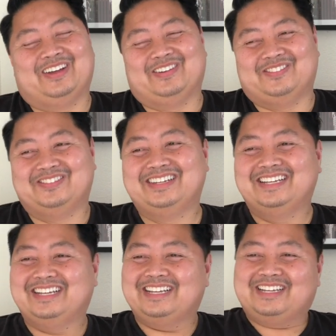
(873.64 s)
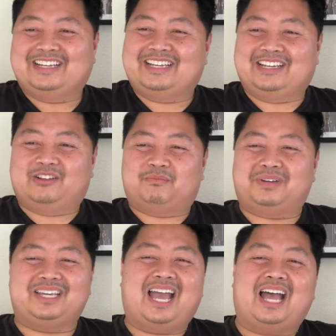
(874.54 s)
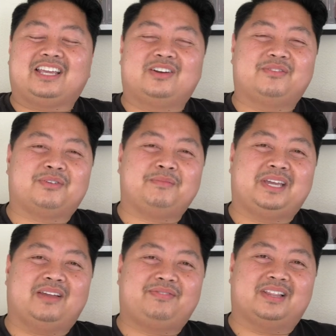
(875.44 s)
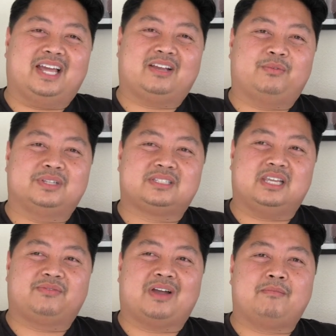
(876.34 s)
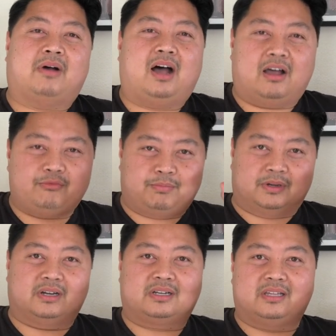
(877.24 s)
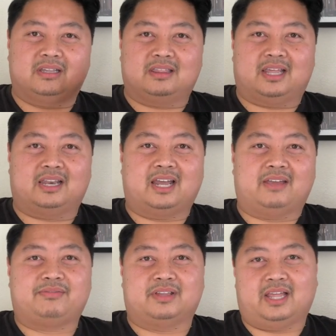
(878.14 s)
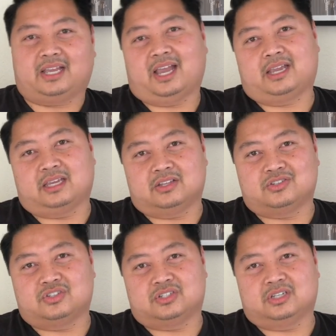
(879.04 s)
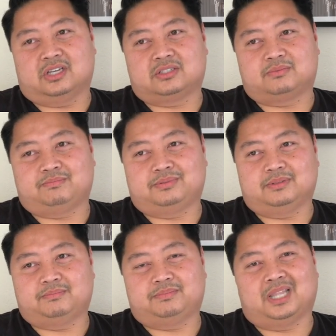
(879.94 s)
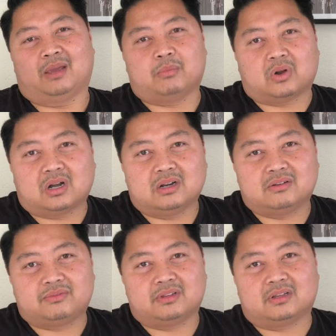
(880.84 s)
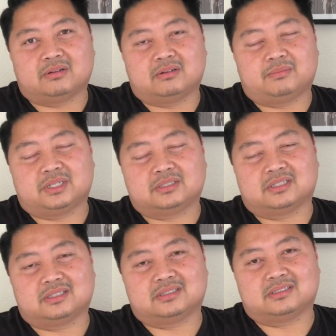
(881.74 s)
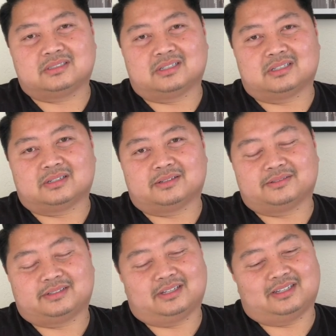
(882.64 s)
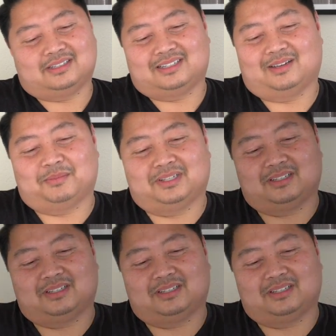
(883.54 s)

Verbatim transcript: um, but yeah, you know, for me, I feel like once if I'm off book, then I feel like I can just p- play more. If that makes sense. I don't know. God damn